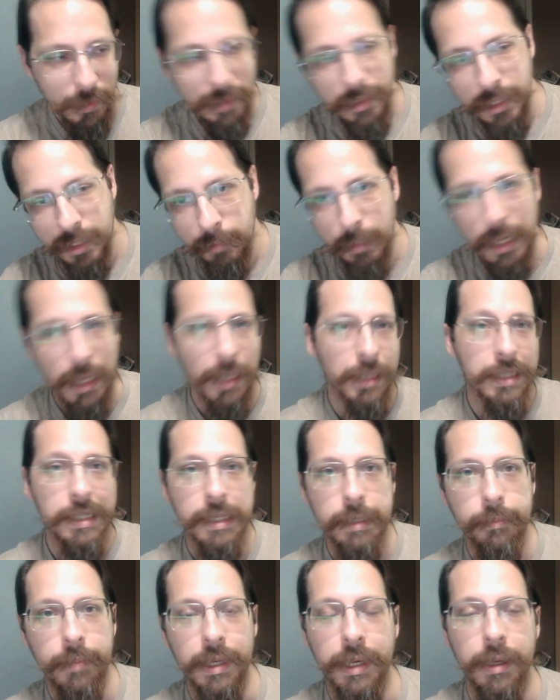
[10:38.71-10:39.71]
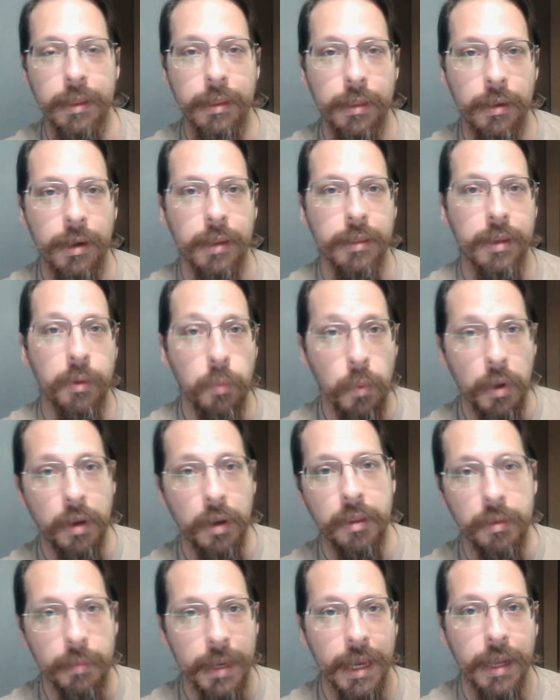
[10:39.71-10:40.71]
Team A and Team B and thought that one
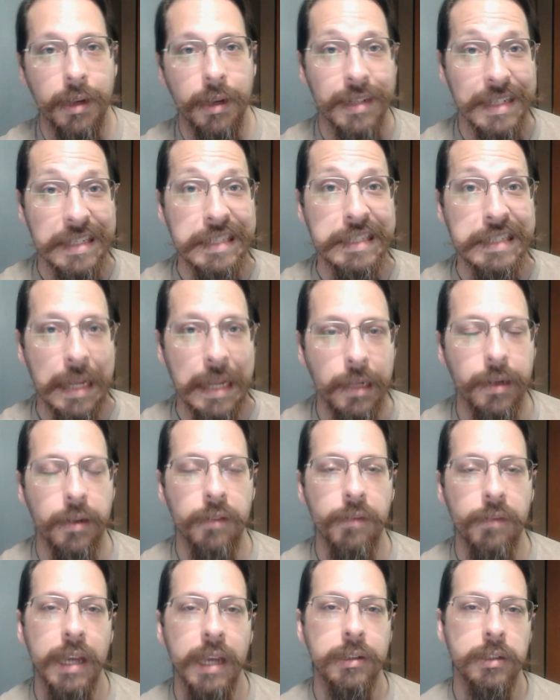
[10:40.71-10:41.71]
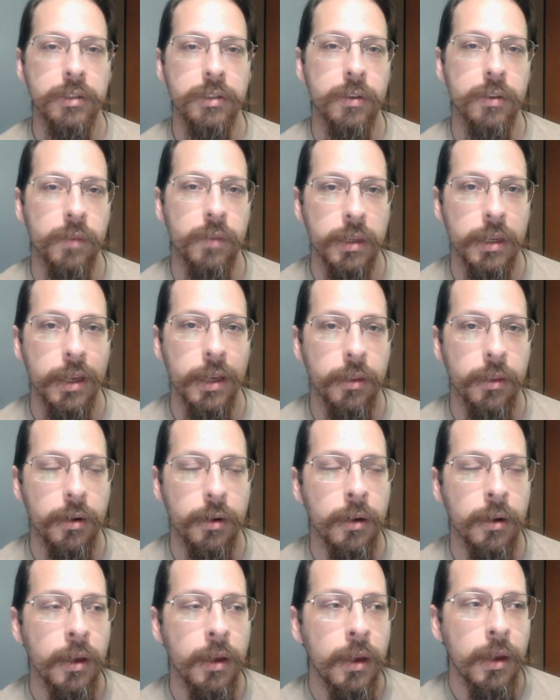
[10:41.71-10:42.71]
of them had a distinct advantage over the other.